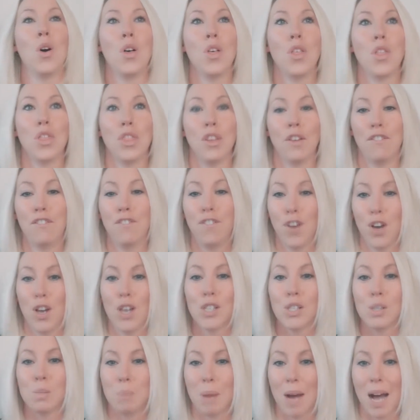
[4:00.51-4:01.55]
the
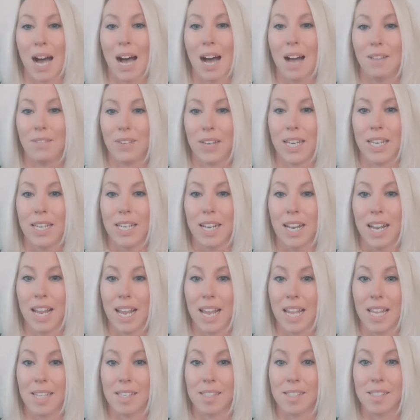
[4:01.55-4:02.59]
first part of it
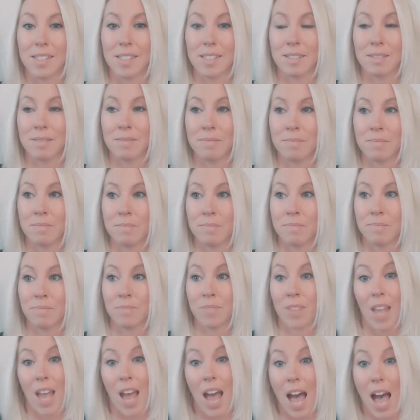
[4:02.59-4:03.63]
is,
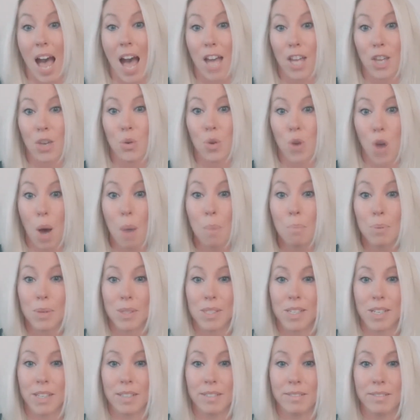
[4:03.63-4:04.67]
are you
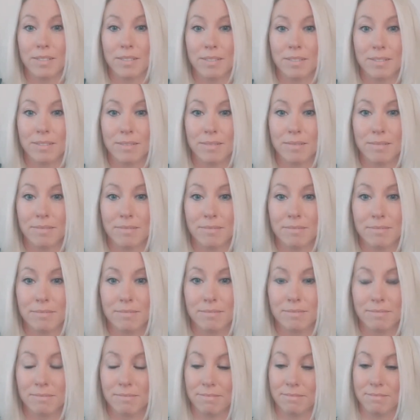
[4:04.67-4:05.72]
competent?
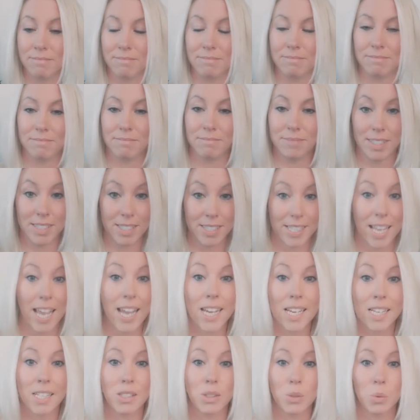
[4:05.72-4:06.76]
The
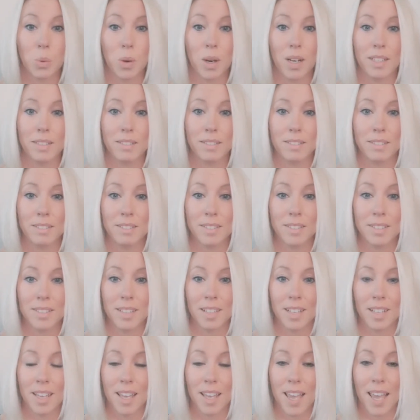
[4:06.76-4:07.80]
second one
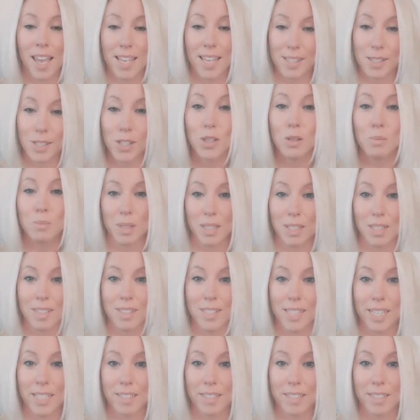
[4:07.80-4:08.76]
is humility.